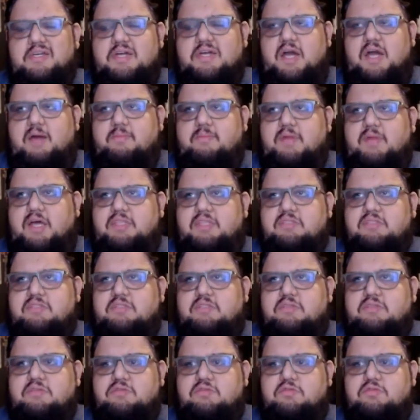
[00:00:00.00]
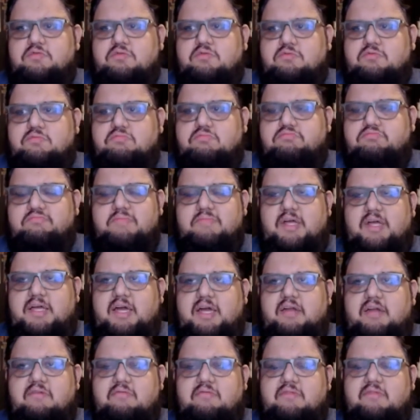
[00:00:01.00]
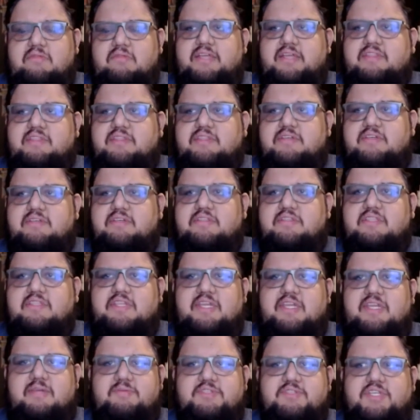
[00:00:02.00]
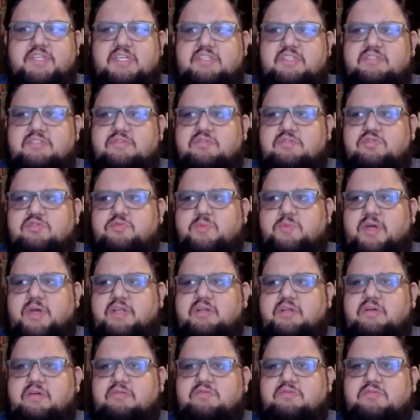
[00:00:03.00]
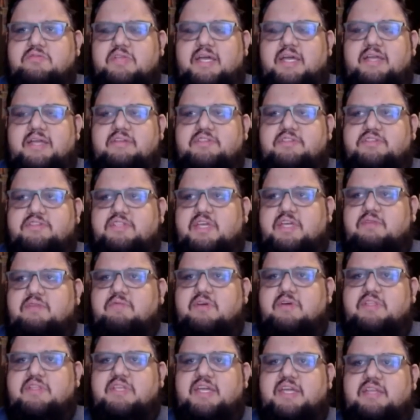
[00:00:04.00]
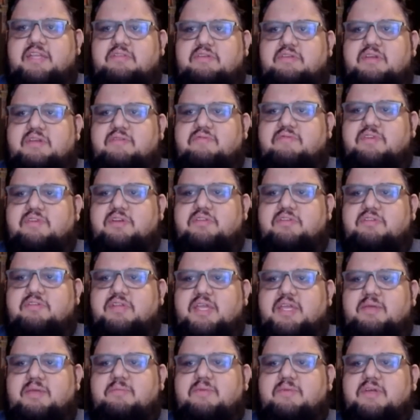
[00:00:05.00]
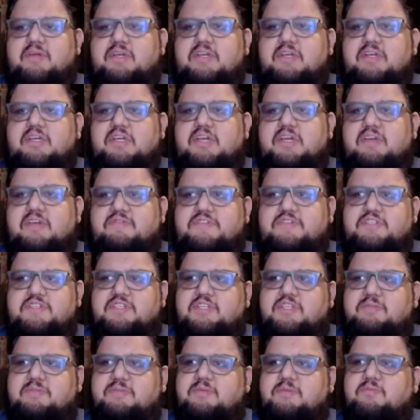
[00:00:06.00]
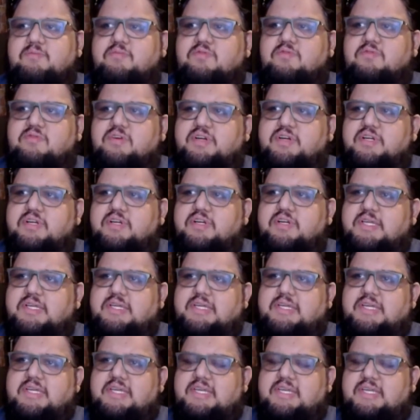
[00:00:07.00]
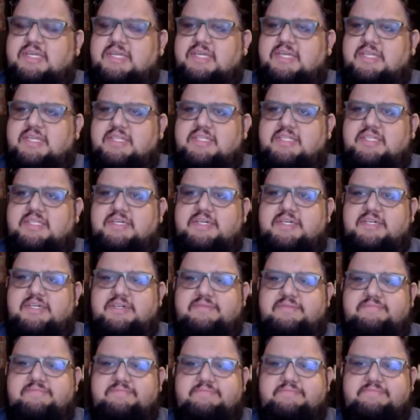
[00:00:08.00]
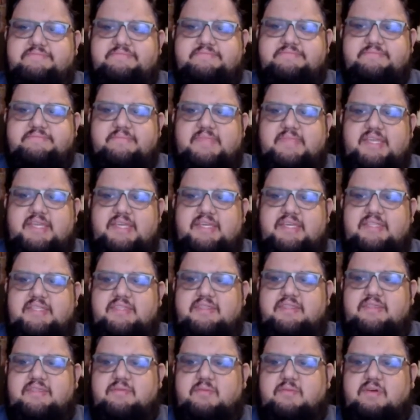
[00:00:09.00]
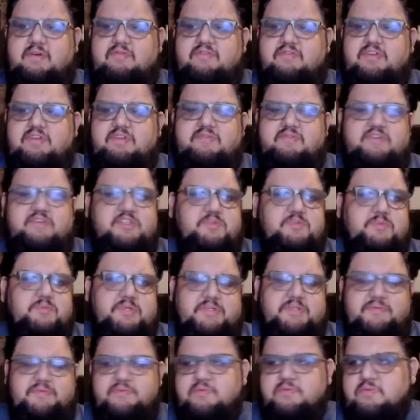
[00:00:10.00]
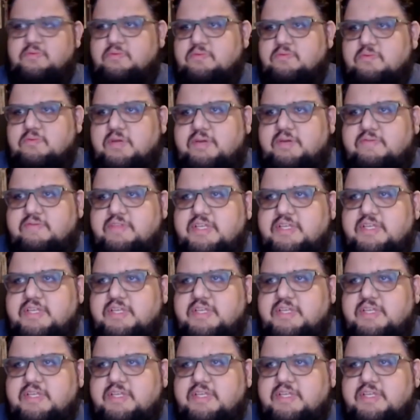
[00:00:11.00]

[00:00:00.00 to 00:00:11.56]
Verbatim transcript: I'm not too. I don't like the the name change to Spider Ghost. I understand why they had to give her a new name if she's going to be more in the um, in the Marvel universe, but whatever.